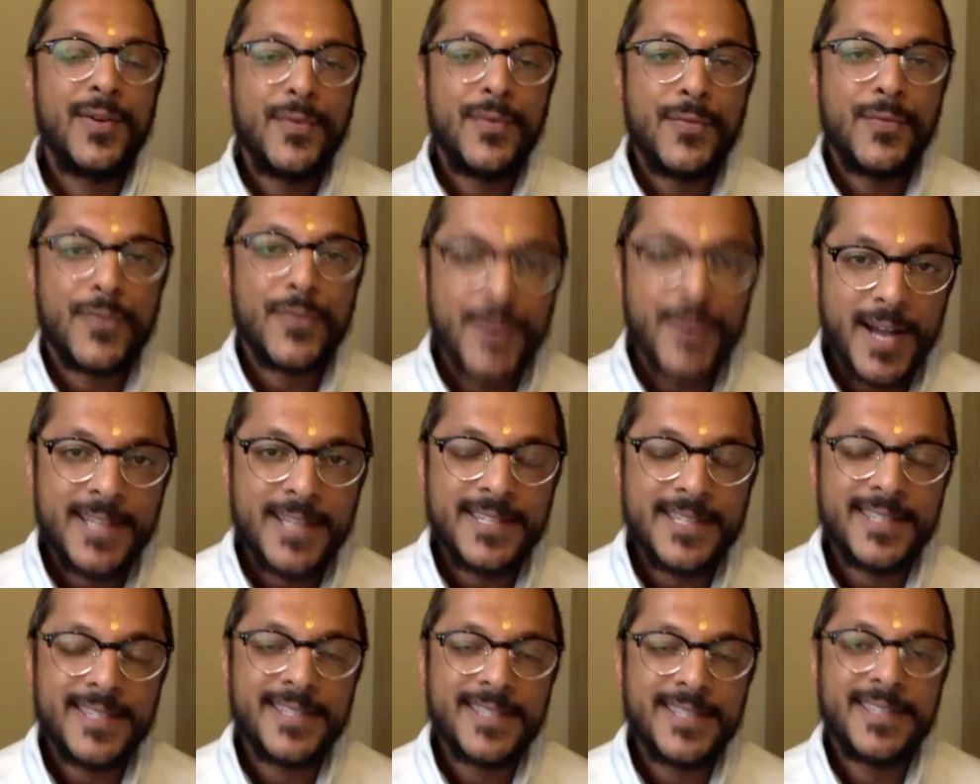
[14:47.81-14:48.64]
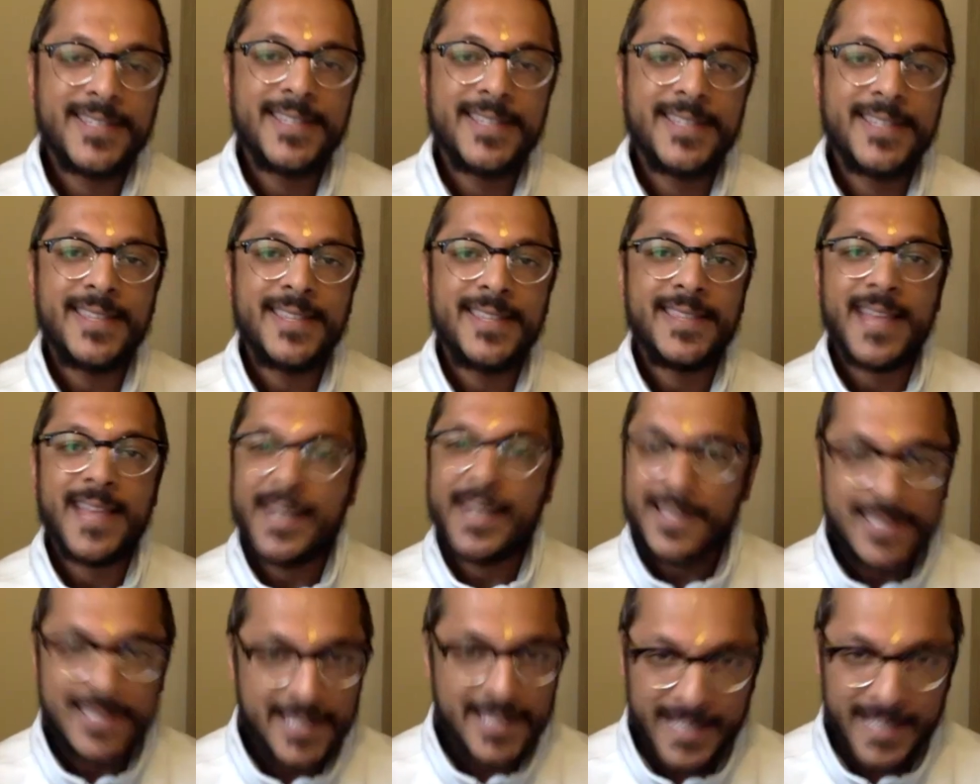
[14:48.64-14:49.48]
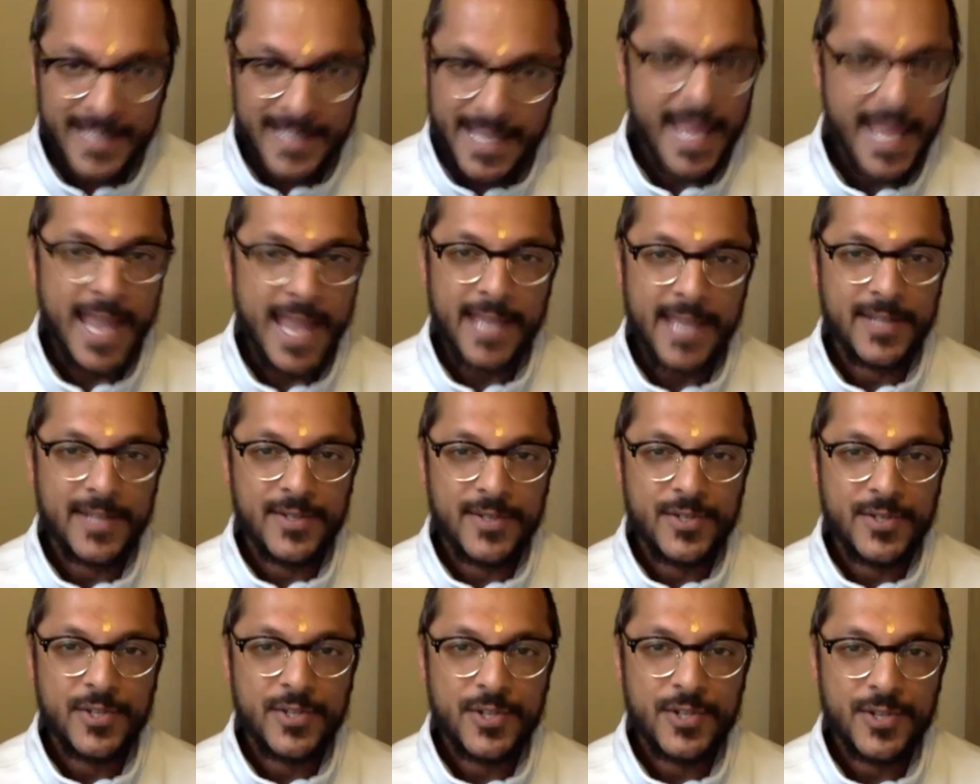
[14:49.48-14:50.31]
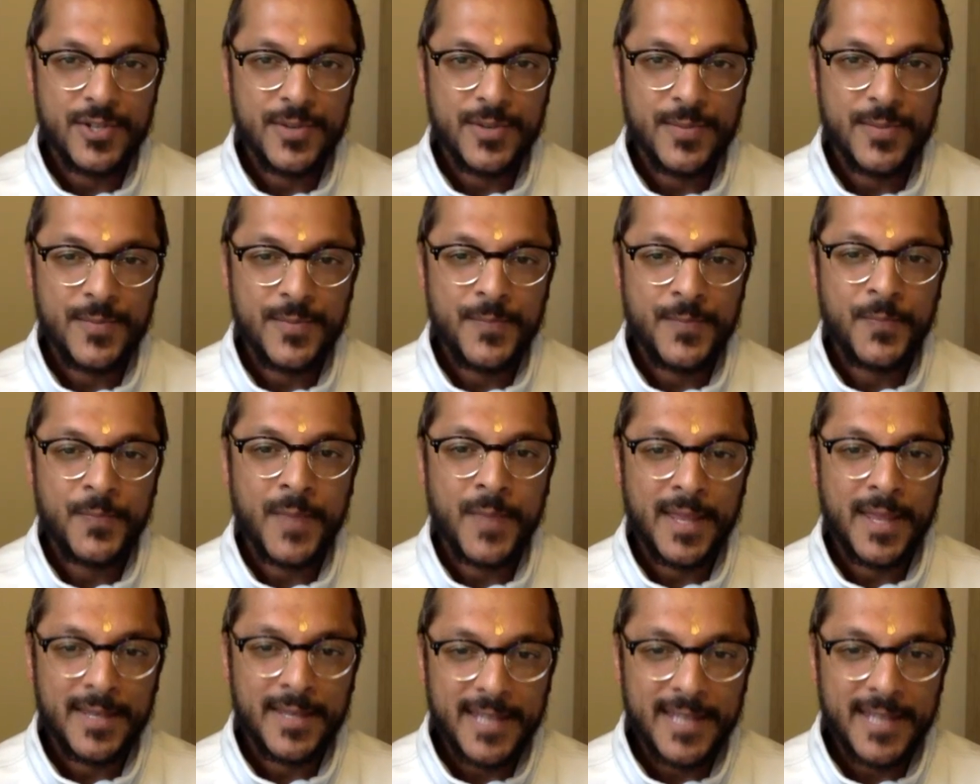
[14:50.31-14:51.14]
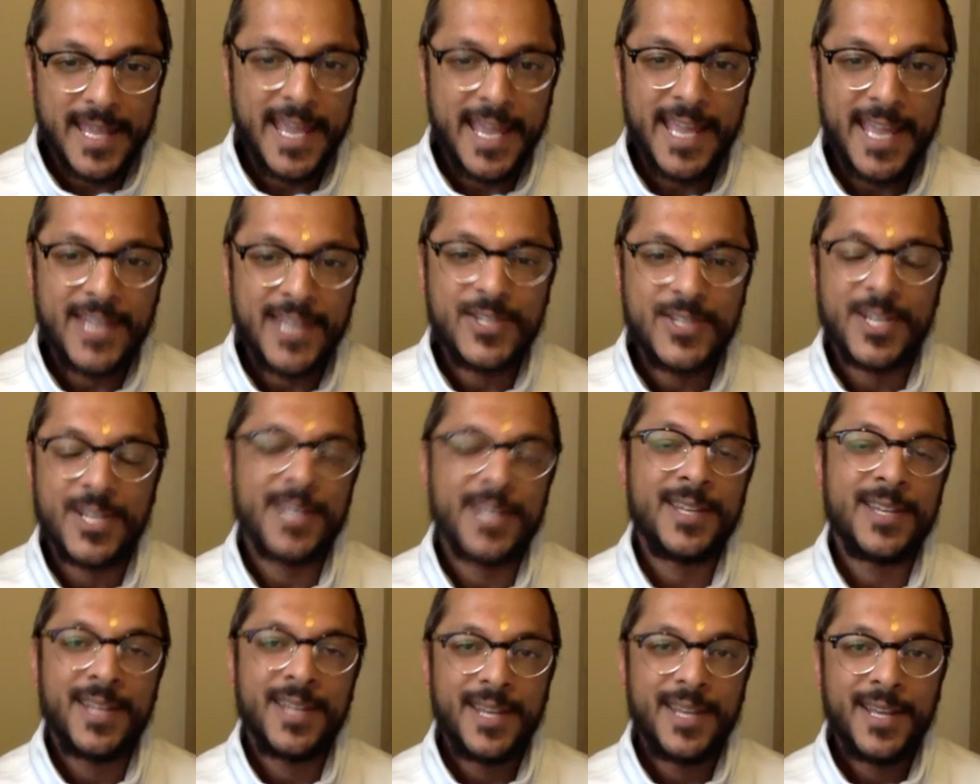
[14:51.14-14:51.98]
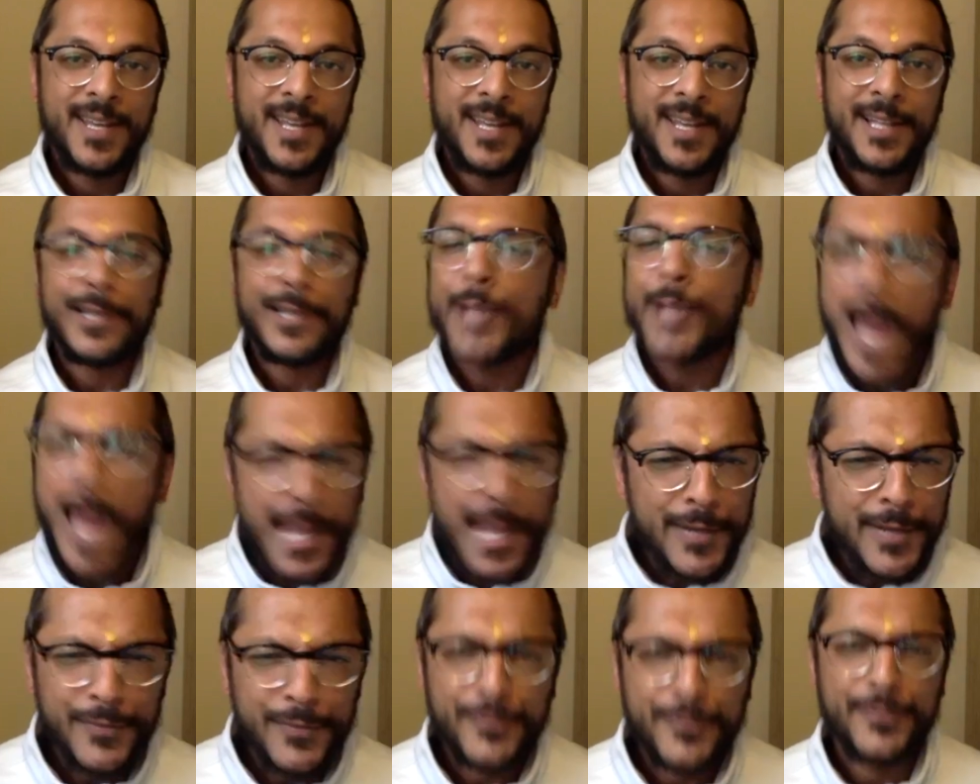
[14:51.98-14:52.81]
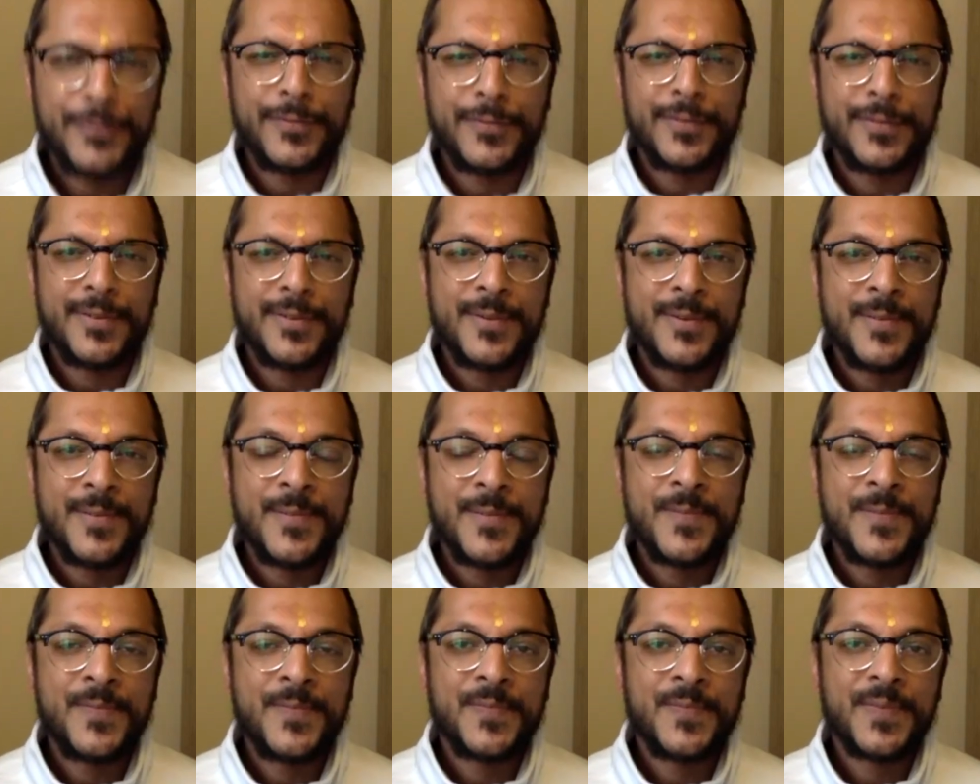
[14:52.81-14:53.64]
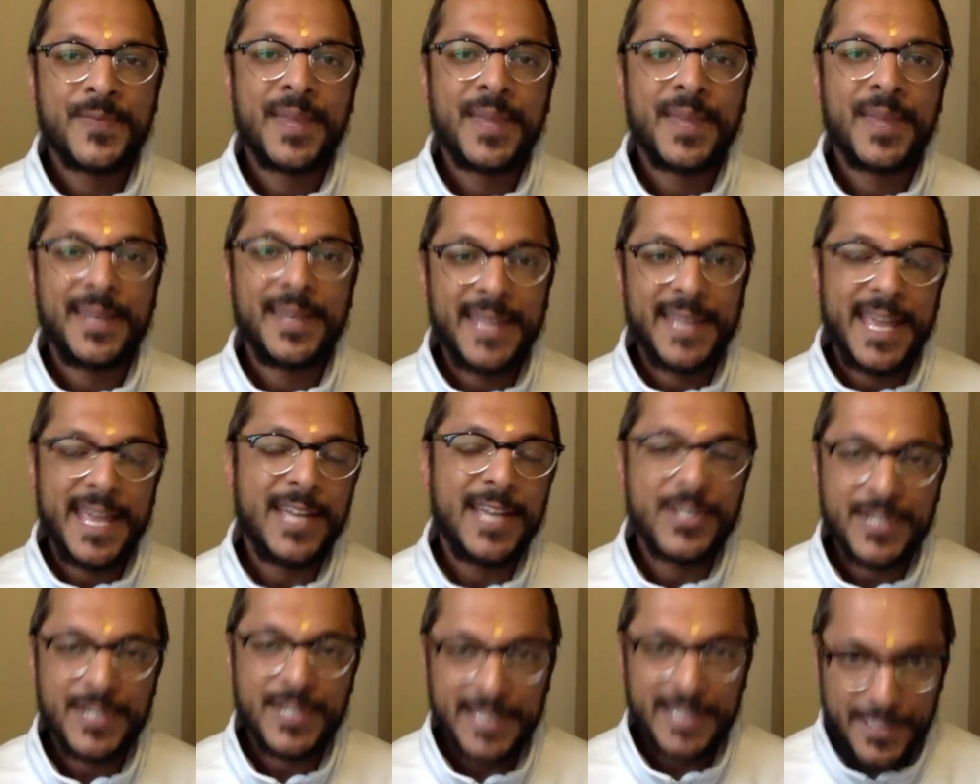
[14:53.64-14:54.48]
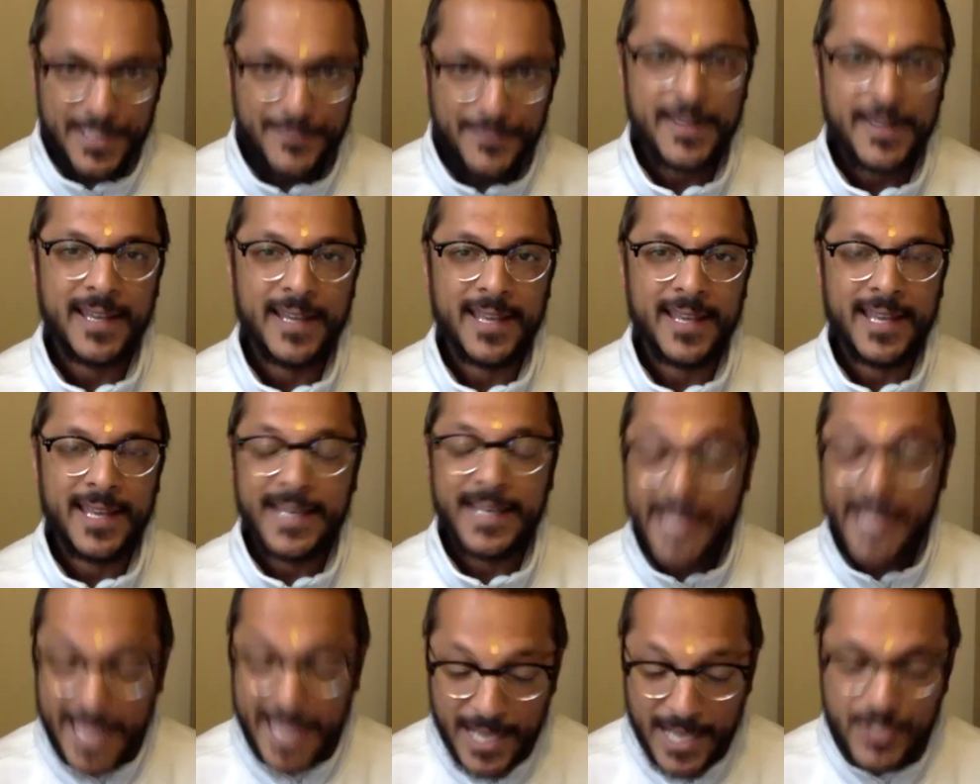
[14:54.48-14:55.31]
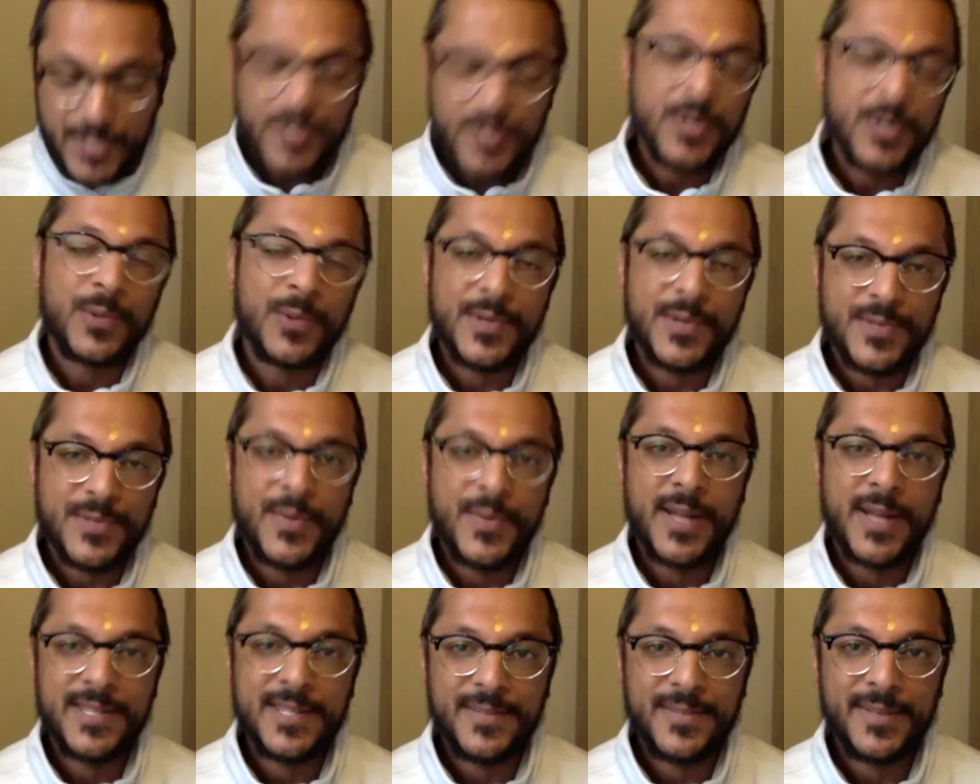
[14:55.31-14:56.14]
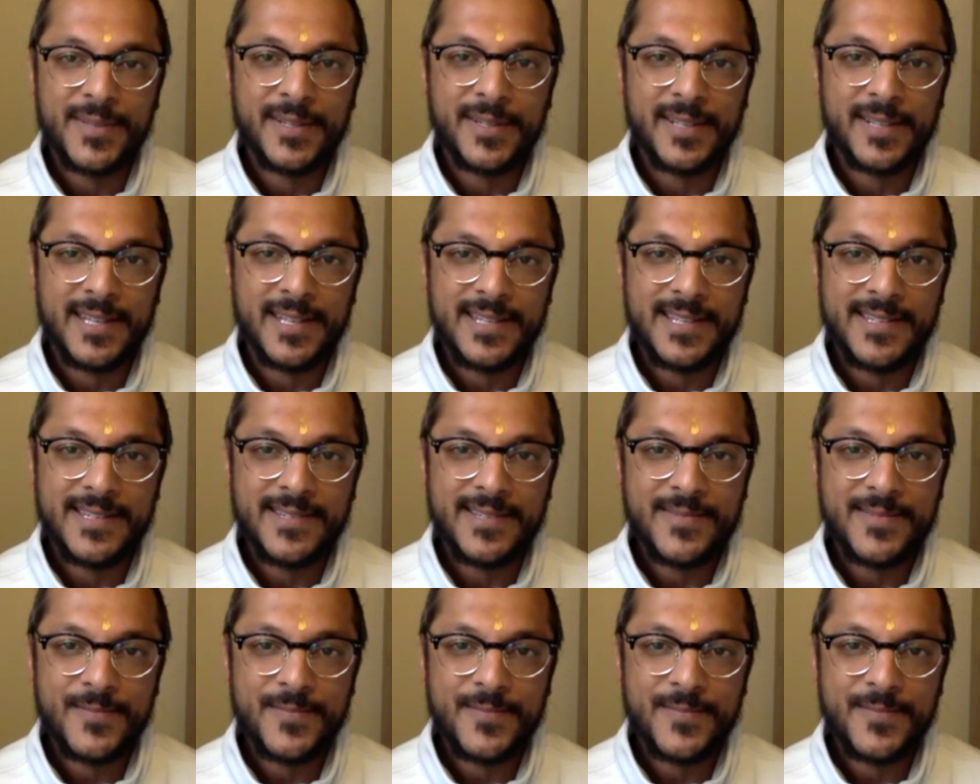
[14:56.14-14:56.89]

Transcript: For us, that is engage. Engage in life. Engage in living. Engage in your responsibilities.